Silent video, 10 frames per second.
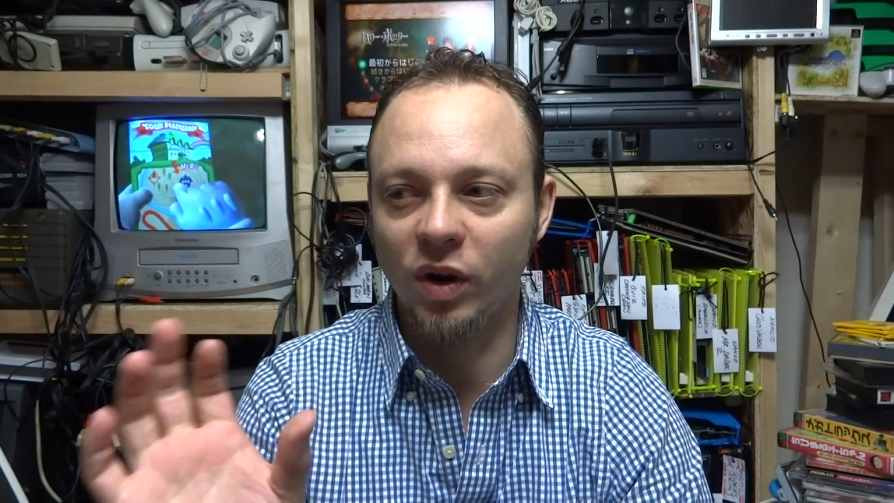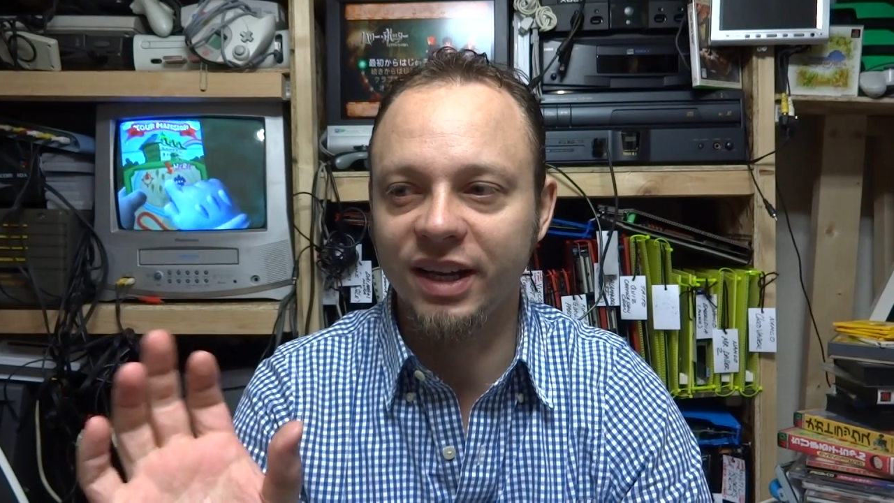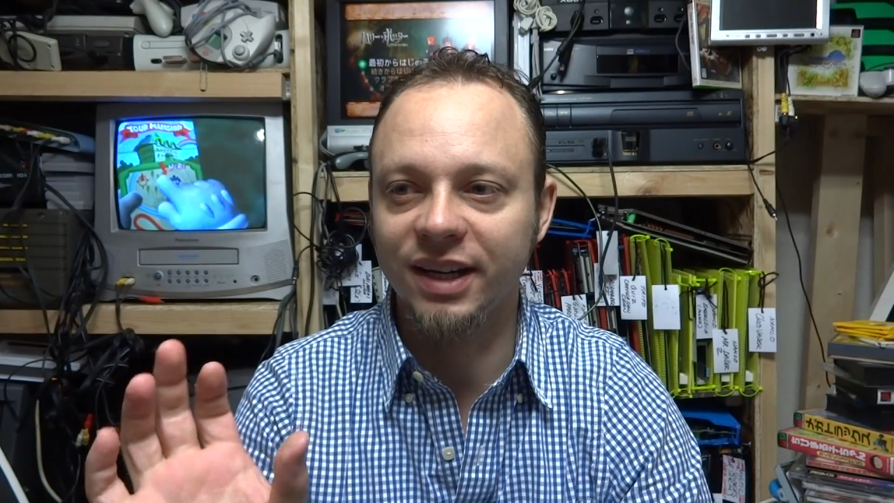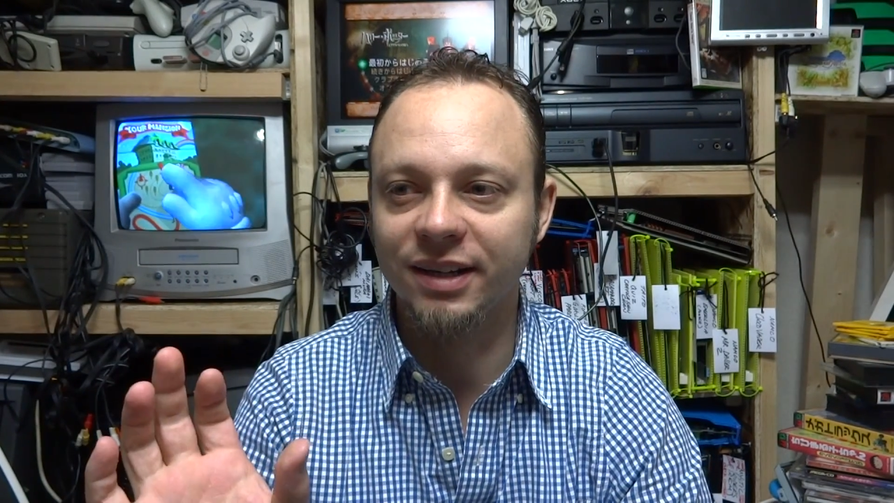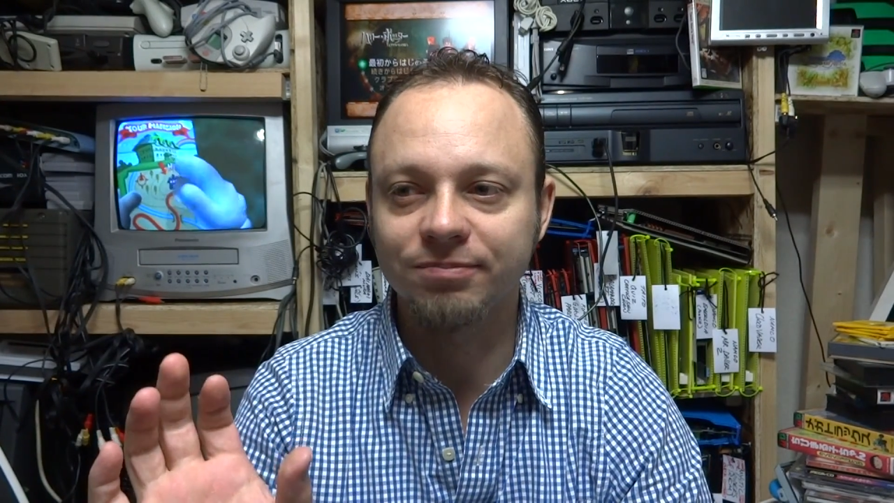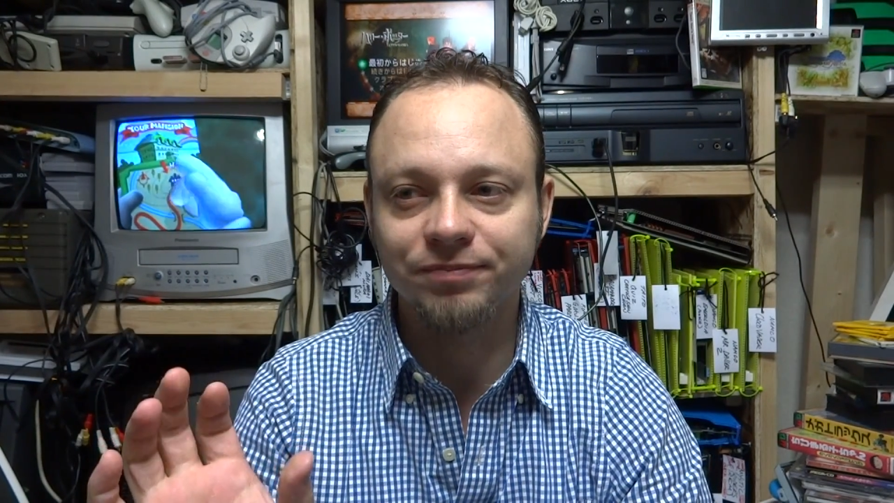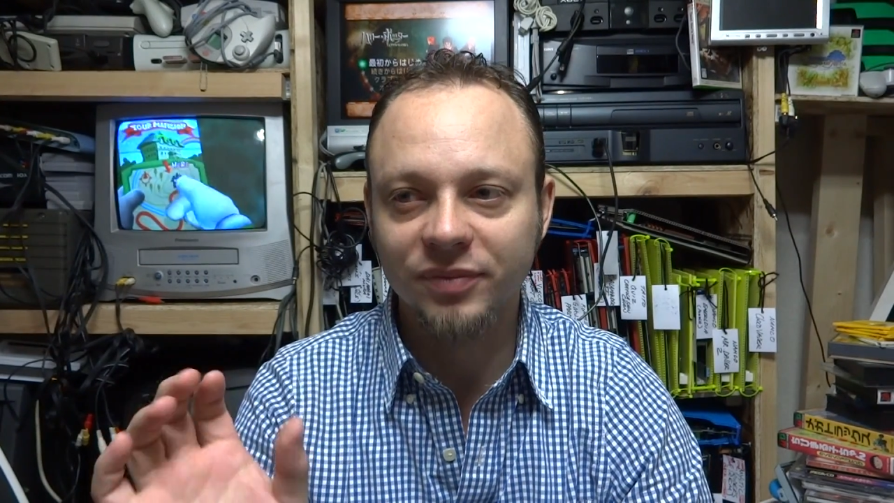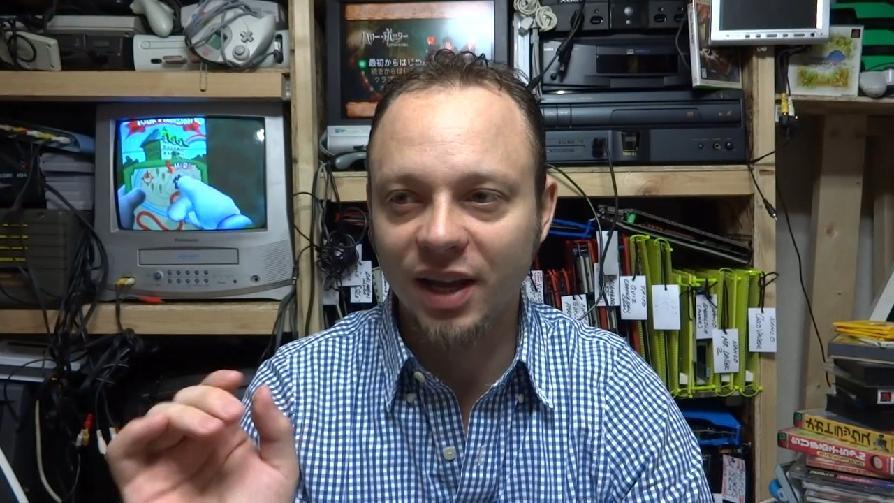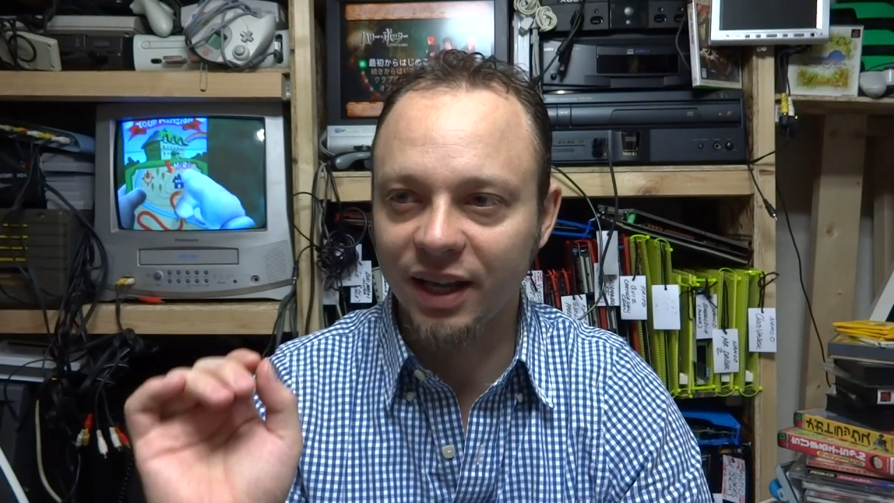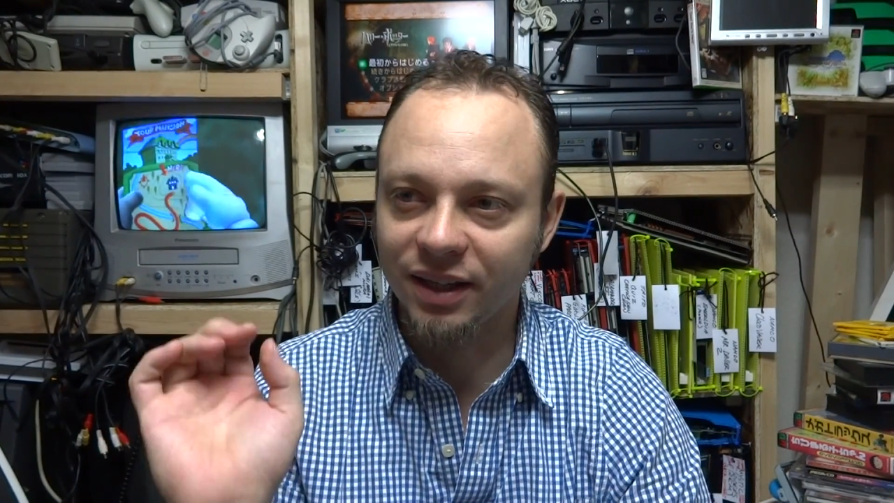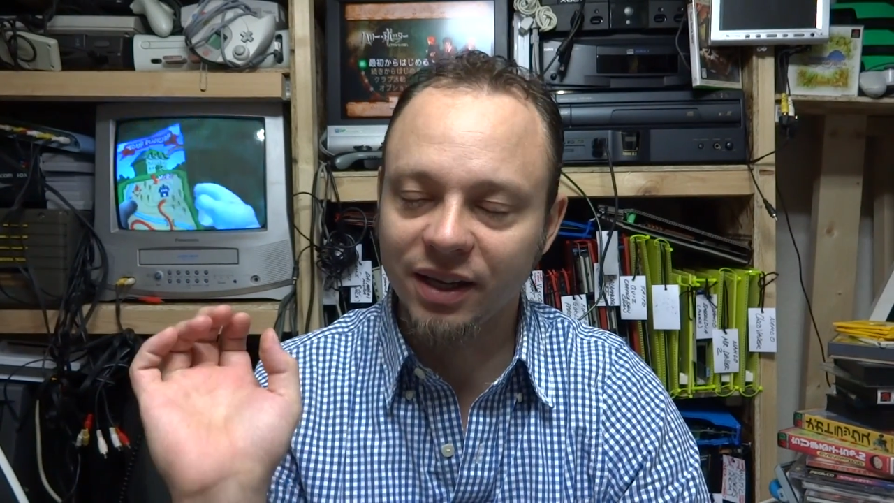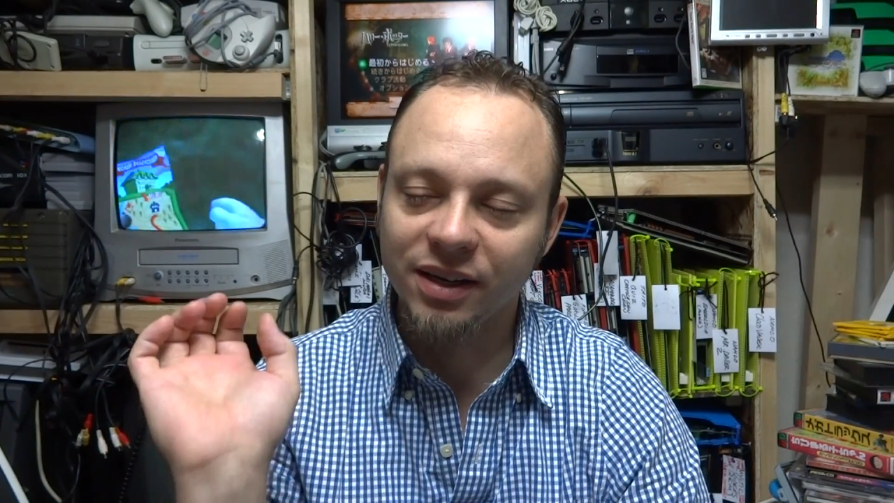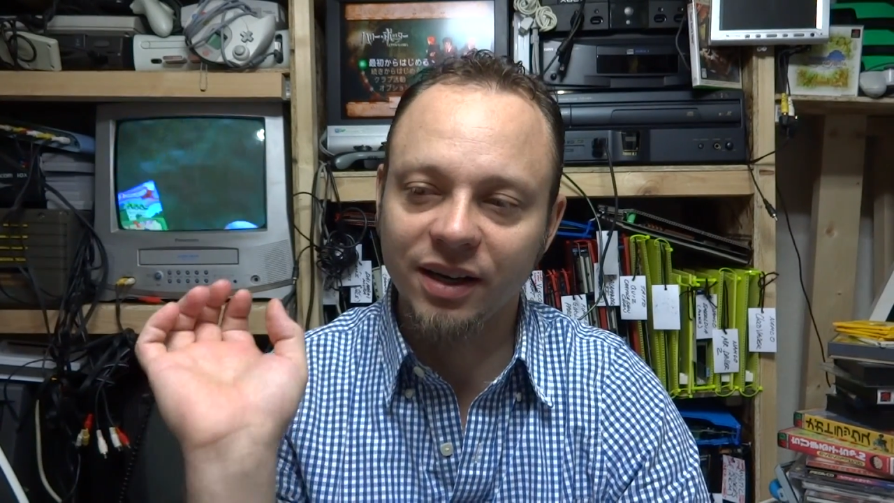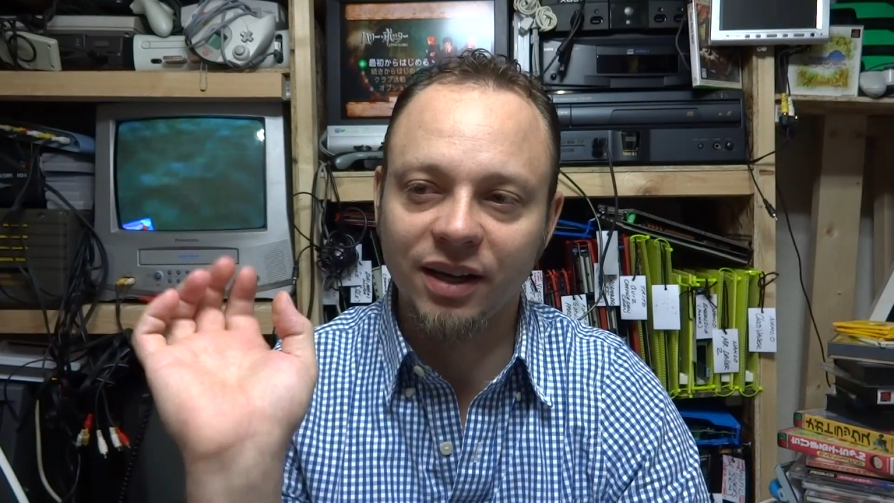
waiting. And then,